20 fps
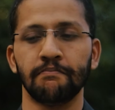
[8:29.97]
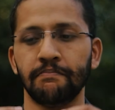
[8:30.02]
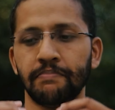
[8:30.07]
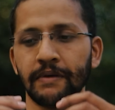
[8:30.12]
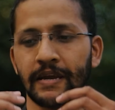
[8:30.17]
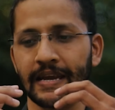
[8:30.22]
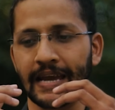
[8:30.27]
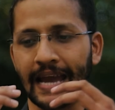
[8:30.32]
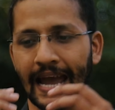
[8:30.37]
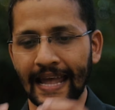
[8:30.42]

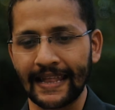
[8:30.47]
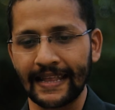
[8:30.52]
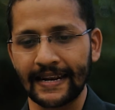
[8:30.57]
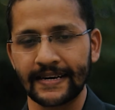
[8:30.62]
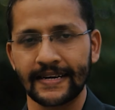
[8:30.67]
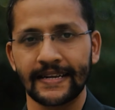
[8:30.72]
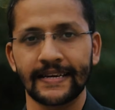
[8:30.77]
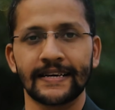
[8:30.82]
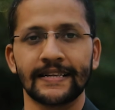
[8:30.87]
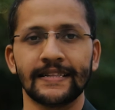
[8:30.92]
being
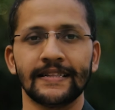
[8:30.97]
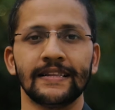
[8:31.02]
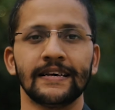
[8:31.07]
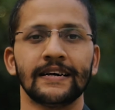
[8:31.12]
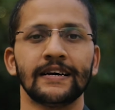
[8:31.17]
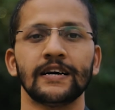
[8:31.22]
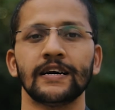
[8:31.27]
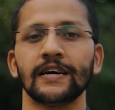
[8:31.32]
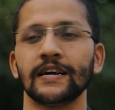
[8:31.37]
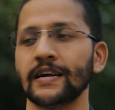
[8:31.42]
analytical,
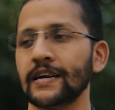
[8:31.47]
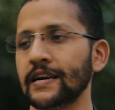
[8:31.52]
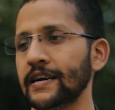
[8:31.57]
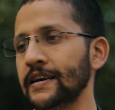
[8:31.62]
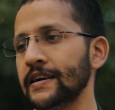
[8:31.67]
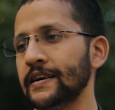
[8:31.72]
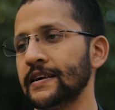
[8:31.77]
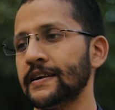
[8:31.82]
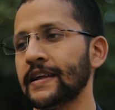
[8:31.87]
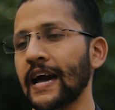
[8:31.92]

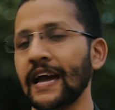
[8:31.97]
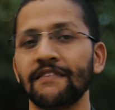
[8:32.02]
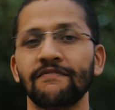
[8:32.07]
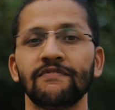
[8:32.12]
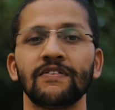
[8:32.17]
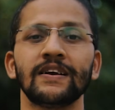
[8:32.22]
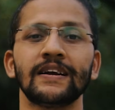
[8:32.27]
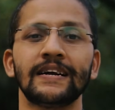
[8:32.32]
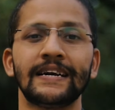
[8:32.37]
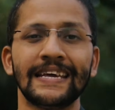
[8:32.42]

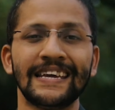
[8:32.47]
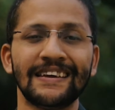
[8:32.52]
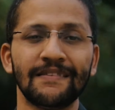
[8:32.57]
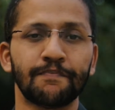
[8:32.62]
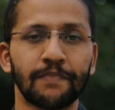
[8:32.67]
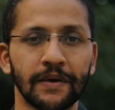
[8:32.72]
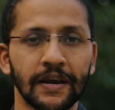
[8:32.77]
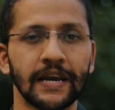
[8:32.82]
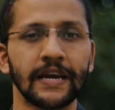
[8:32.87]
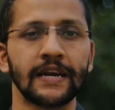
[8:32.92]
diving deep
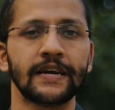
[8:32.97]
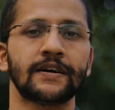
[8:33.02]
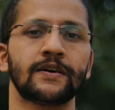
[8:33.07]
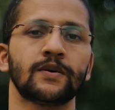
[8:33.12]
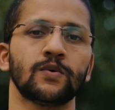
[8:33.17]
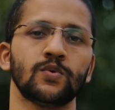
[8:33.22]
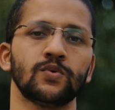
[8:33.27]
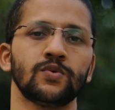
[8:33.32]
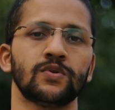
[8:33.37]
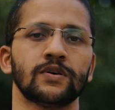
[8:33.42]

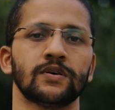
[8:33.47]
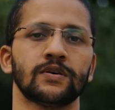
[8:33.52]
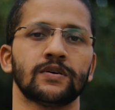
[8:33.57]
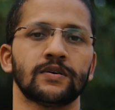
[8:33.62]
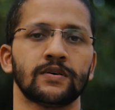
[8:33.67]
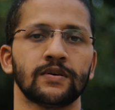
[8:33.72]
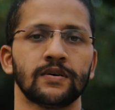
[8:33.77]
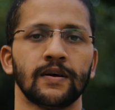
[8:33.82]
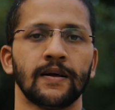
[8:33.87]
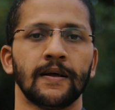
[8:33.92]
into the